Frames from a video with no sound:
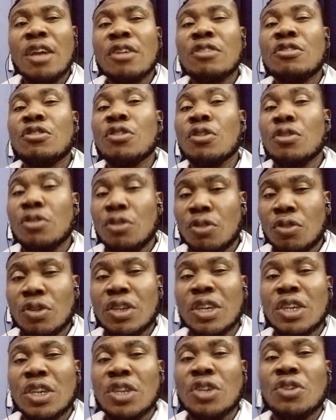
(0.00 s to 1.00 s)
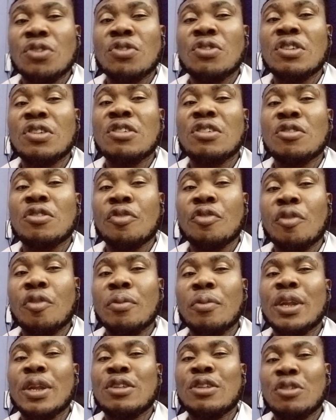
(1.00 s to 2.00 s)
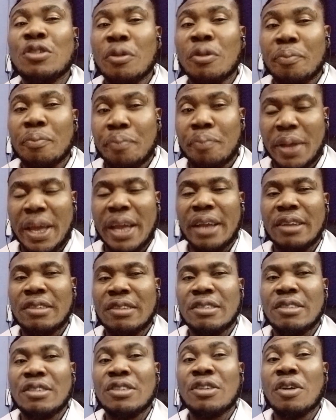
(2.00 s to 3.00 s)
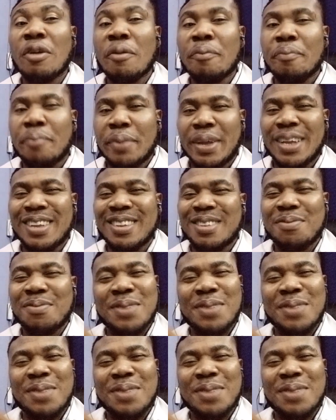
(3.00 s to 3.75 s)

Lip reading: So you can use this to formulate your base. Your base.